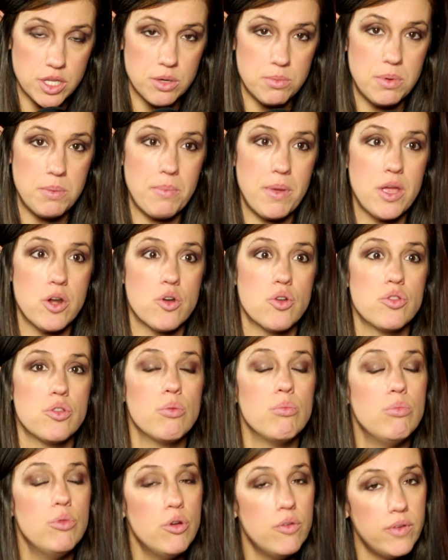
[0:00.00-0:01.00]
a little bit better.
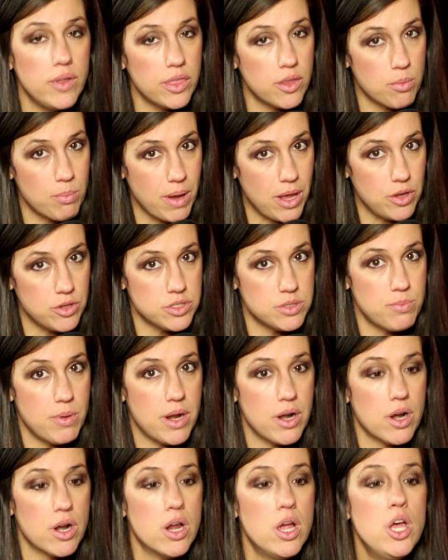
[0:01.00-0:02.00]
They're moving their bowels
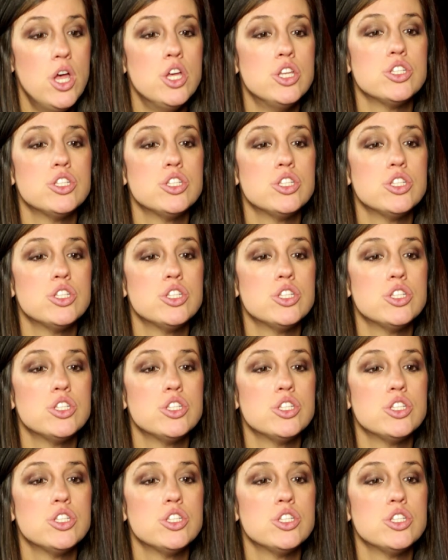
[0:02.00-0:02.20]
better.